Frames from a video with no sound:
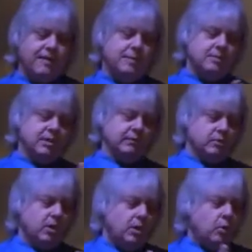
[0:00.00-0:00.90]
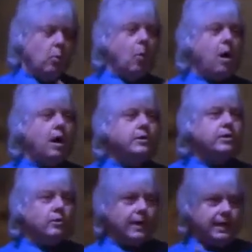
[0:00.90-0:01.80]
themselves
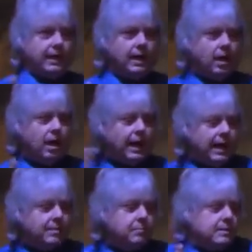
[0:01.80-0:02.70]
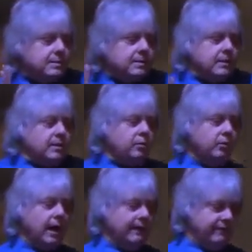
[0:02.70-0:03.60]
wandering aimlessly through
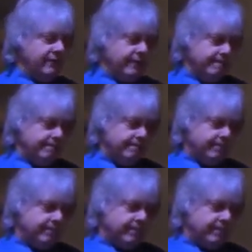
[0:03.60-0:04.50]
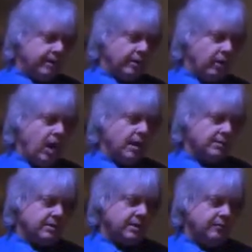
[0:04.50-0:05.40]
life. They're
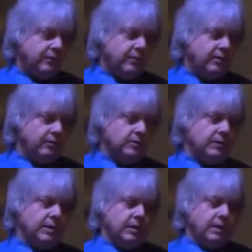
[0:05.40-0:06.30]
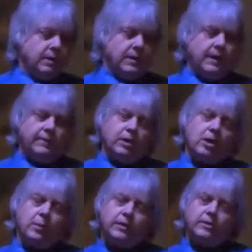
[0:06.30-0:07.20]
lost, confused, and they're
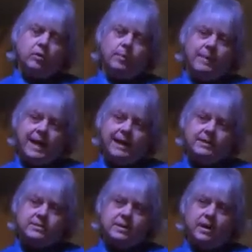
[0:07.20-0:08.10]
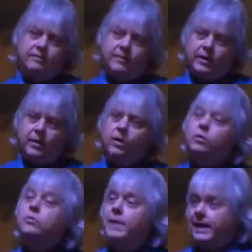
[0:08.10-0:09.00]
going through a maze of their
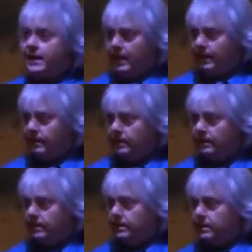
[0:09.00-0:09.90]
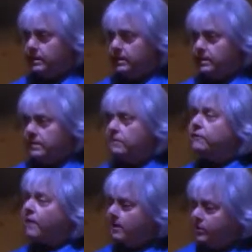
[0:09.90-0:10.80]
own making to
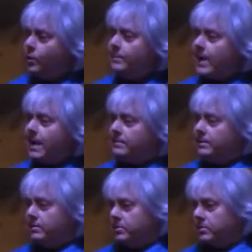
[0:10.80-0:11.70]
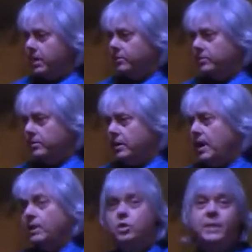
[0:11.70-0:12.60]
find the way back to themselves.
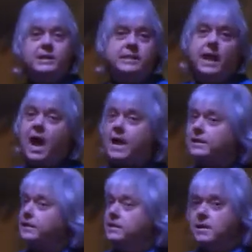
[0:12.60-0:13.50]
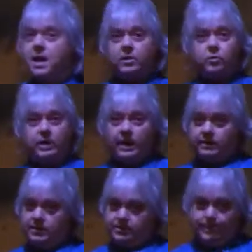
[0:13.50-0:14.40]
And you may say, I did not create
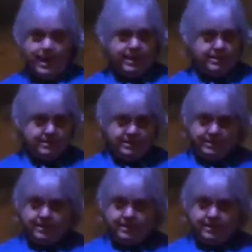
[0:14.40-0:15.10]
this maze.